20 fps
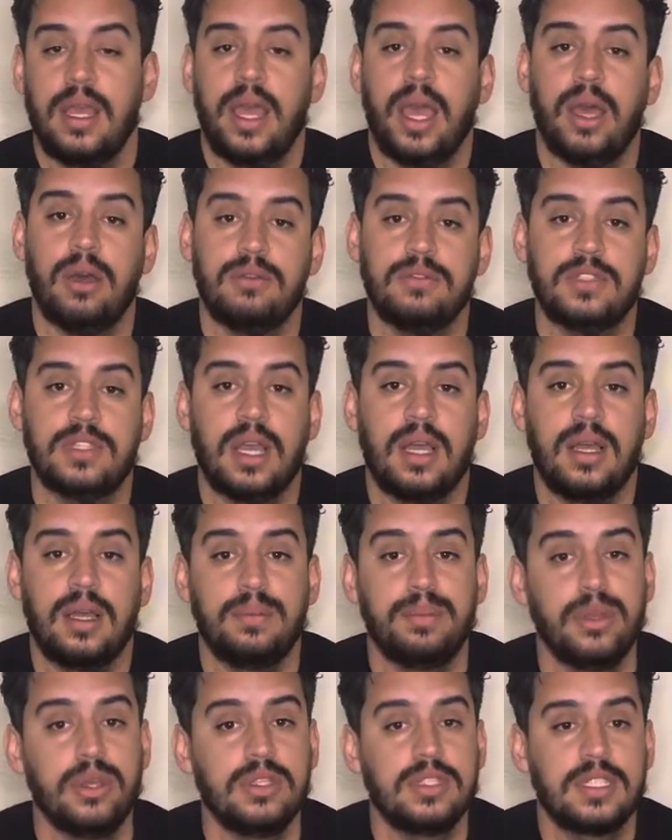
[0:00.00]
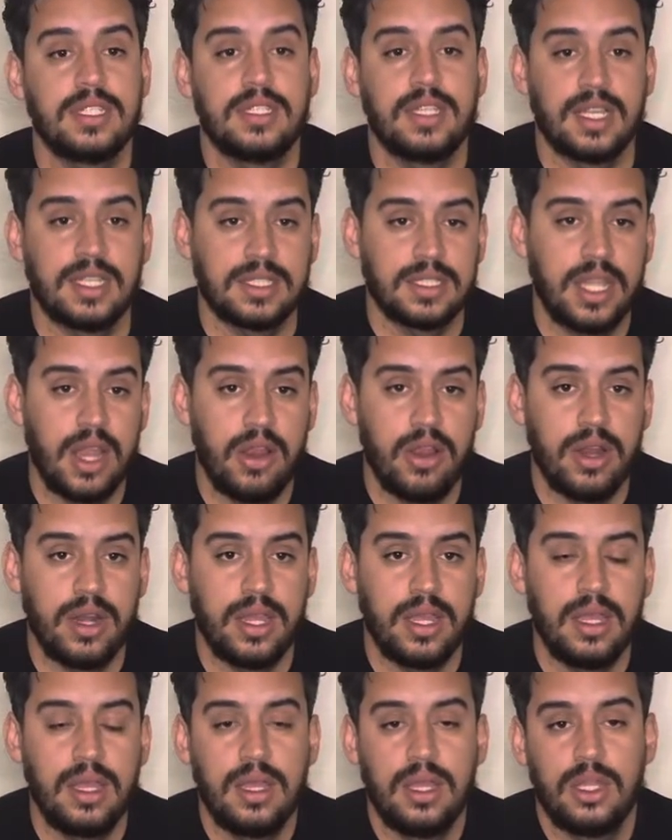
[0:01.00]
Elves got a boost to
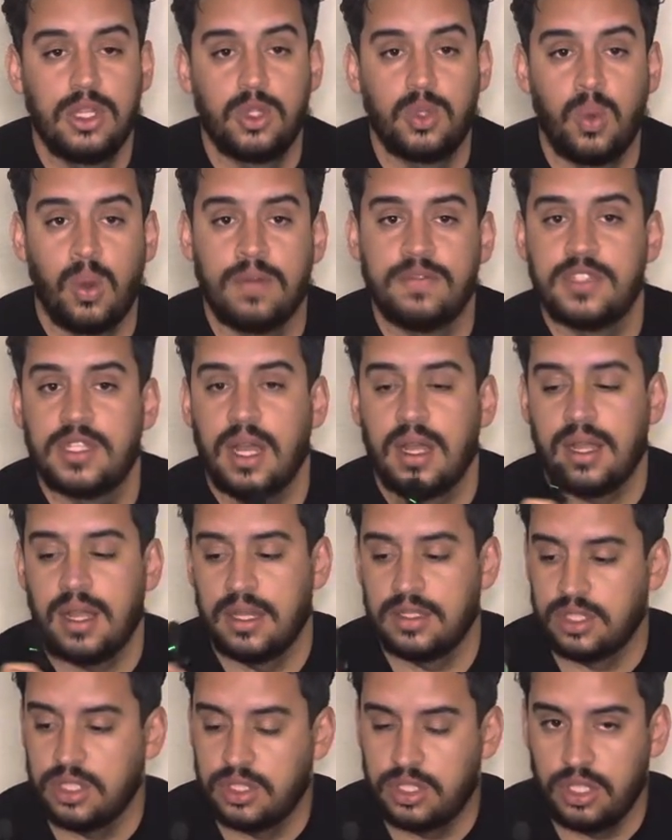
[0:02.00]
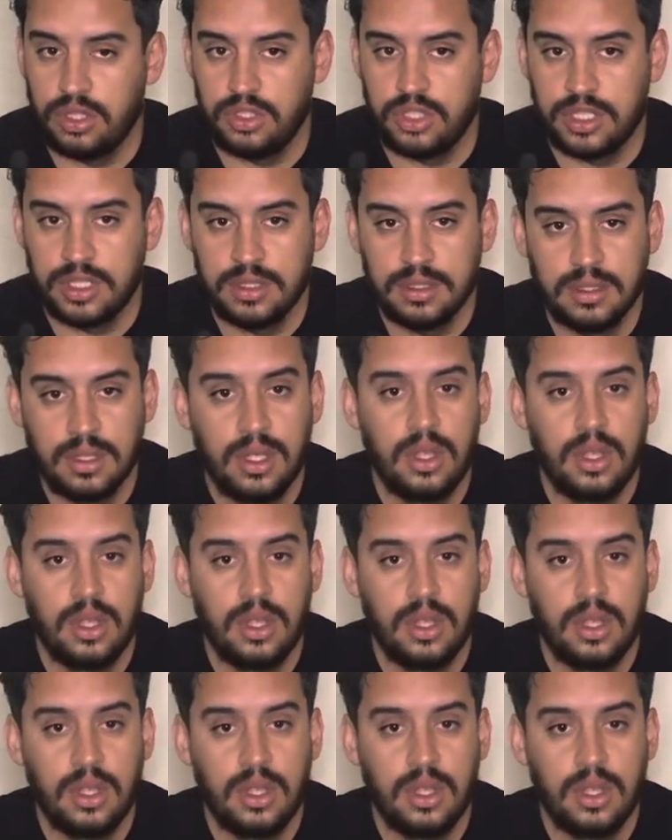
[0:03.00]
dexterity, dwarves got constitution,